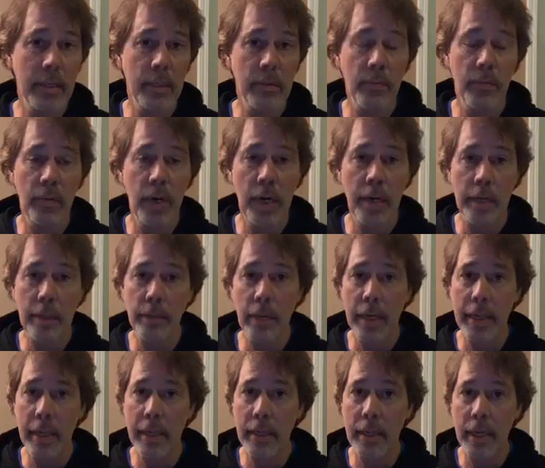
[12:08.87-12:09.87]
It's a very
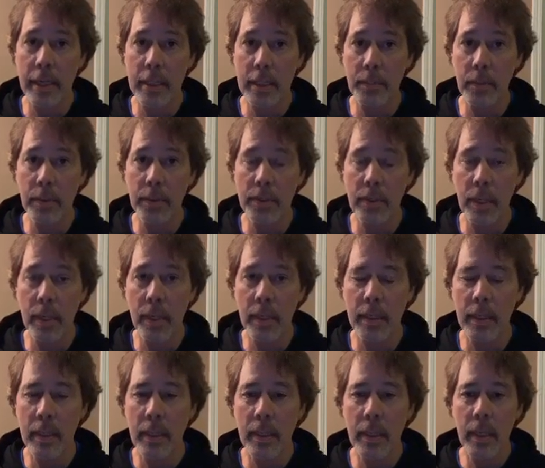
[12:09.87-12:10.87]
recognizable
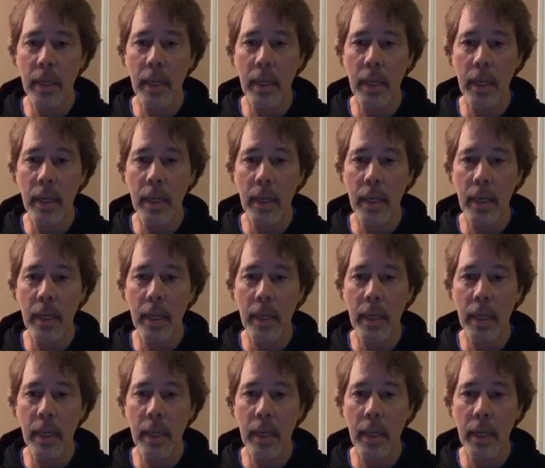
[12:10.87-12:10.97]
song.